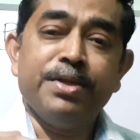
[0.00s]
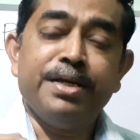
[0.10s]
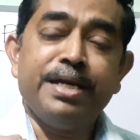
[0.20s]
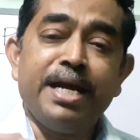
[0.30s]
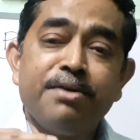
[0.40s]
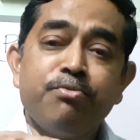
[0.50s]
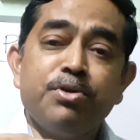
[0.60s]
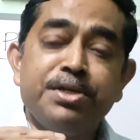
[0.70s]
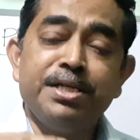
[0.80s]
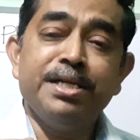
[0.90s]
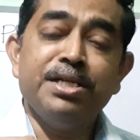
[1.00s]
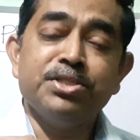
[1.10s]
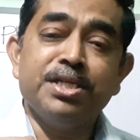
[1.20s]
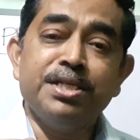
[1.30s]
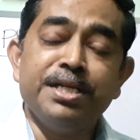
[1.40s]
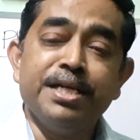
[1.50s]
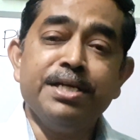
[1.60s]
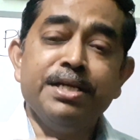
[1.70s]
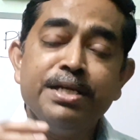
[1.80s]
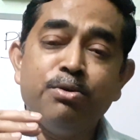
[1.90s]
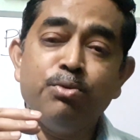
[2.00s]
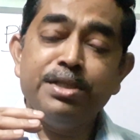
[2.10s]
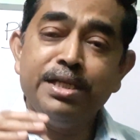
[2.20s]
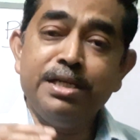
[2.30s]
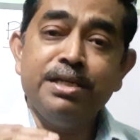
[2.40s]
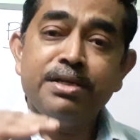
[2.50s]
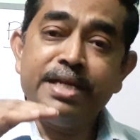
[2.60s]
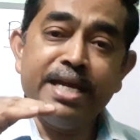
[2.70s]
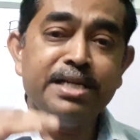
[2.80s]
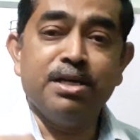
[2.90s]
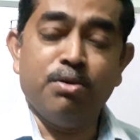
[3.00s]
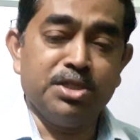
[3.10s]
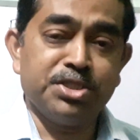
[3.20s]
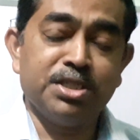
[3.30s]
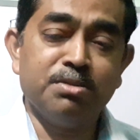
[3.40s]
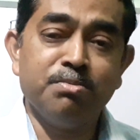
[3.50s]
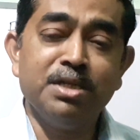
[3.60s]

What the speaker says: at 40 degrees centigrade within 8 hours,